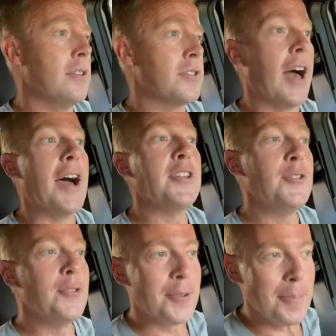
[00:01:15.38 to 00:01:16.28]
So how do
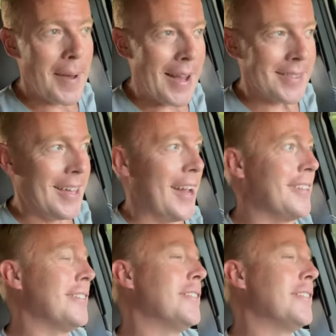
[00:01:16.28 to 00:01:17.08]
you combat that?